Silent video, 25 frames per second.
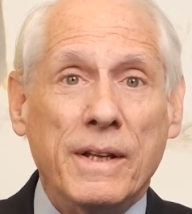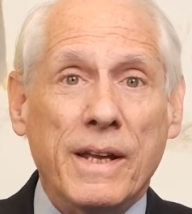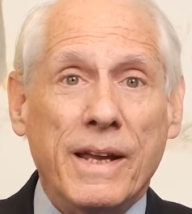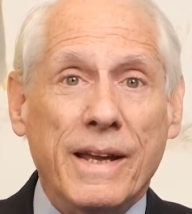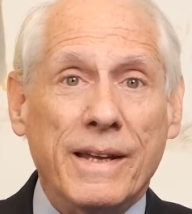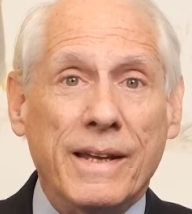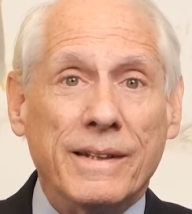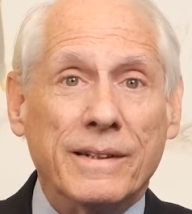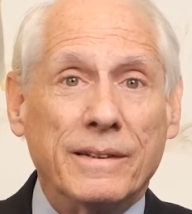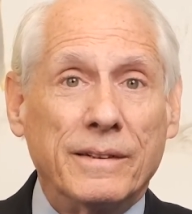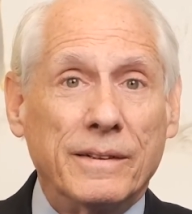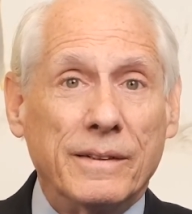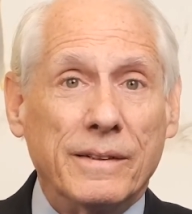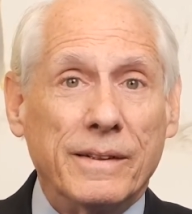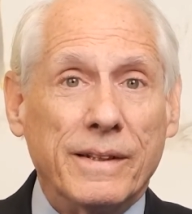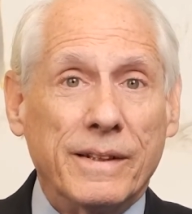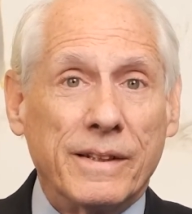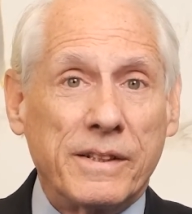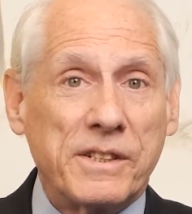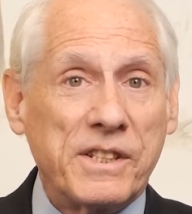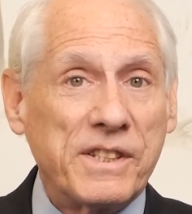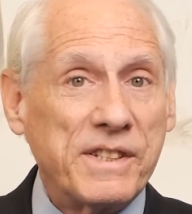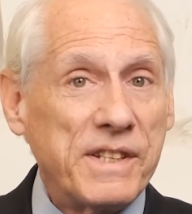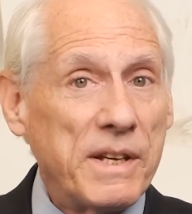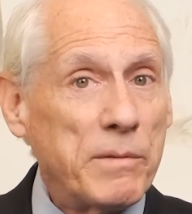and
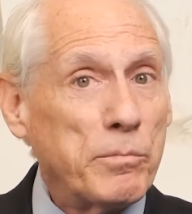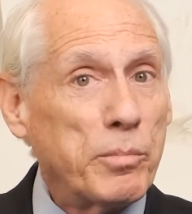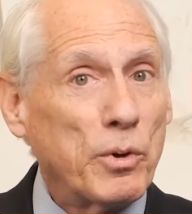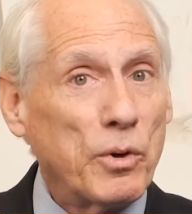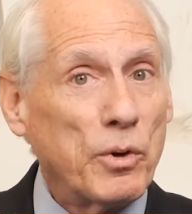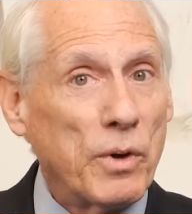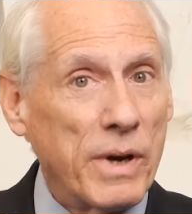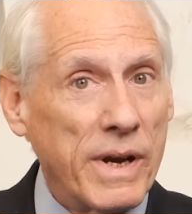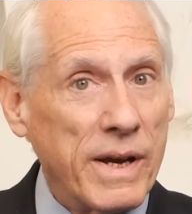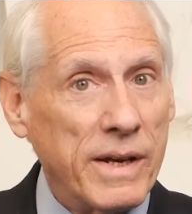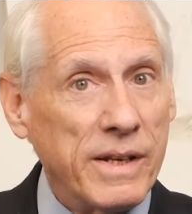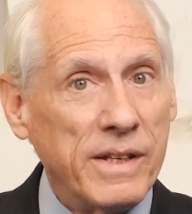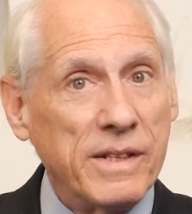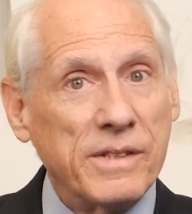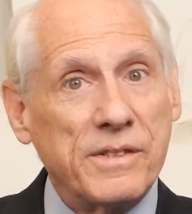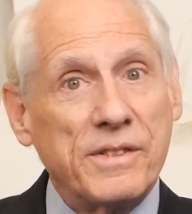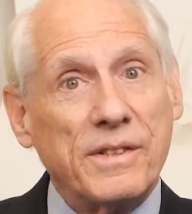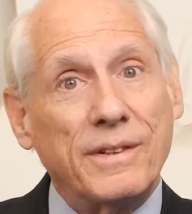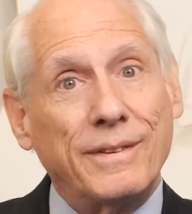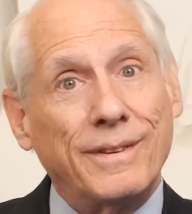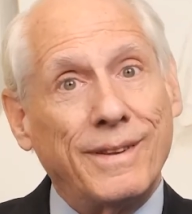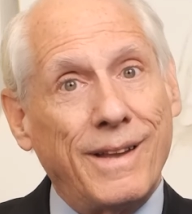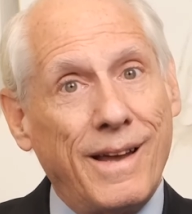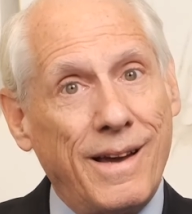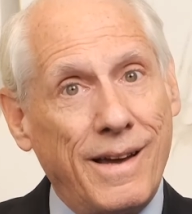extemporaneous
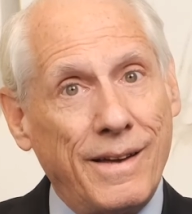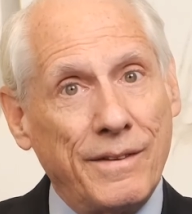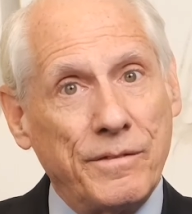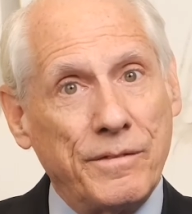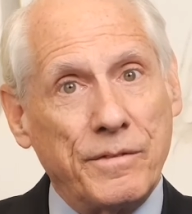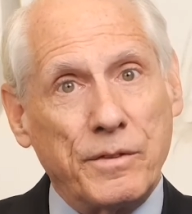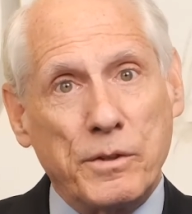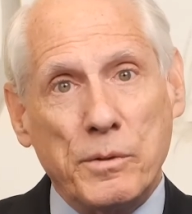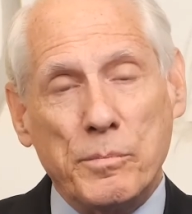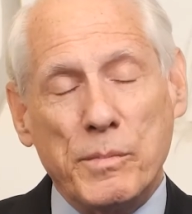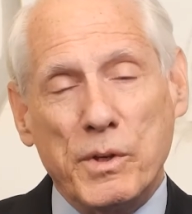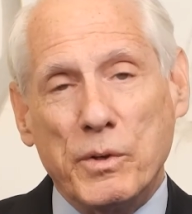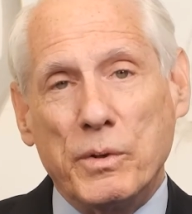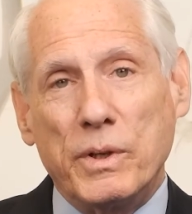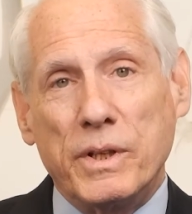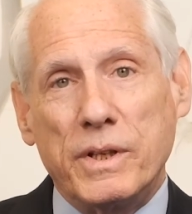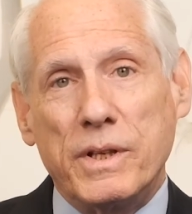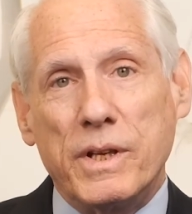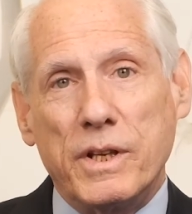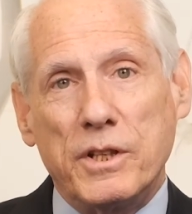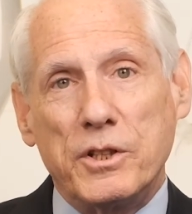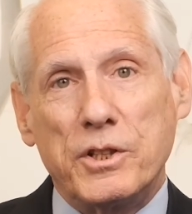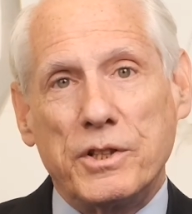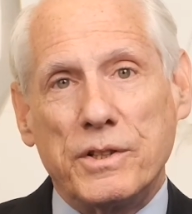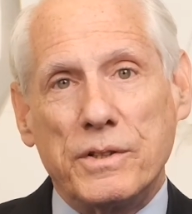live
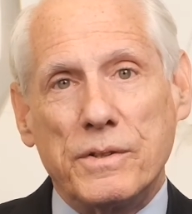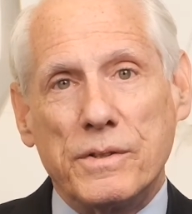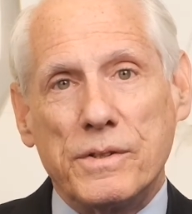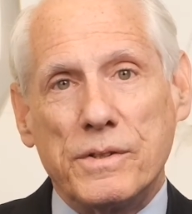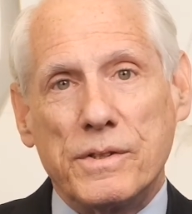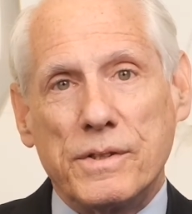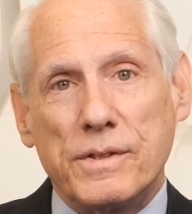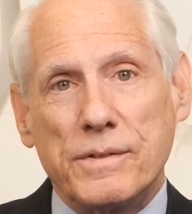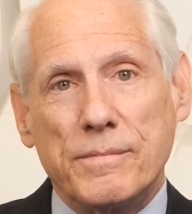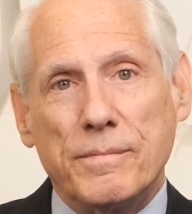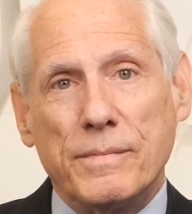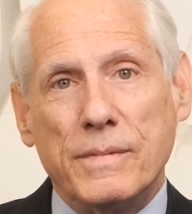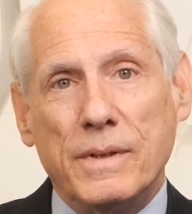communications.